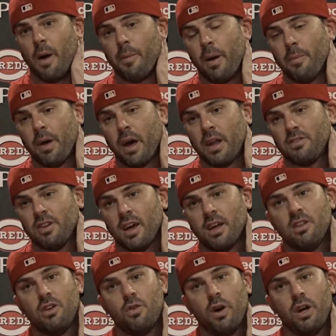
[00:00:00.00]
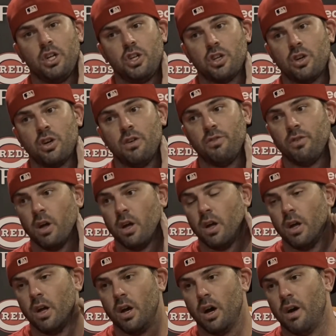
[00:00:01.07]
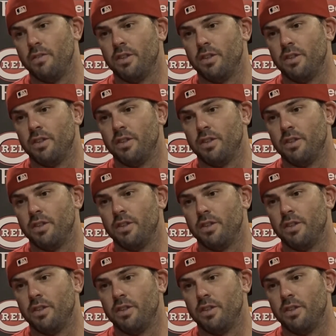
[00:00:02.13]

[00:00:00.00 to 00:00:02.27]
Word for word: I'm not exactly quite sure of, of